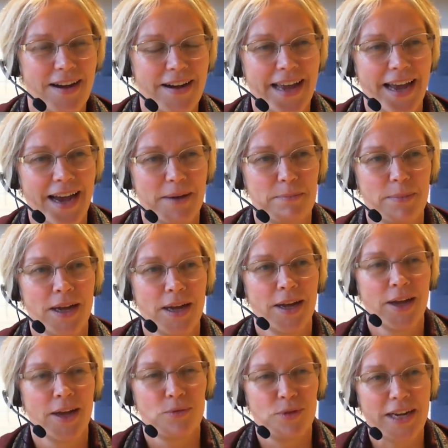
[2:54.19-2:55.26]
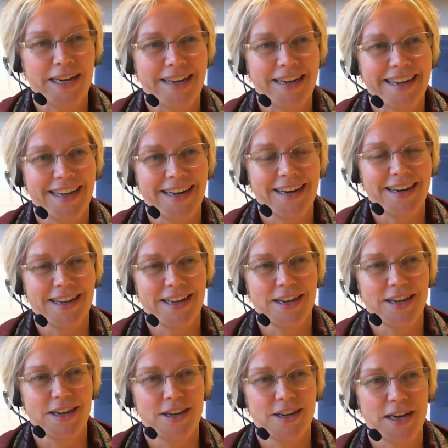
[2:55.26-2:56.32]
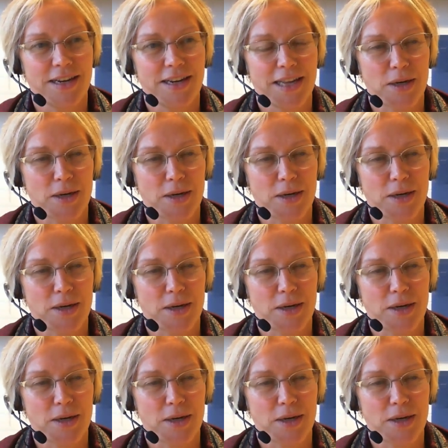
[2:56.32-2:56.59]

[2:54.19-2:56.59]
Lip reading: I am reader in gender,